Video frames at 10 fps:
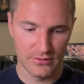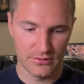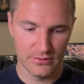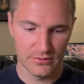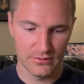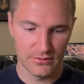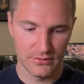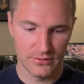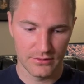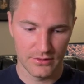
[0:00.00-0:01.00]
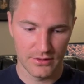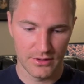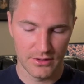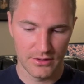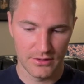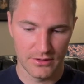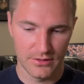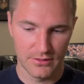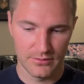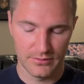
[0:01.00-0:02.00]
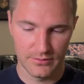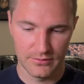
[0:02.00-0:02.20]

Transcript: Nobody speaks.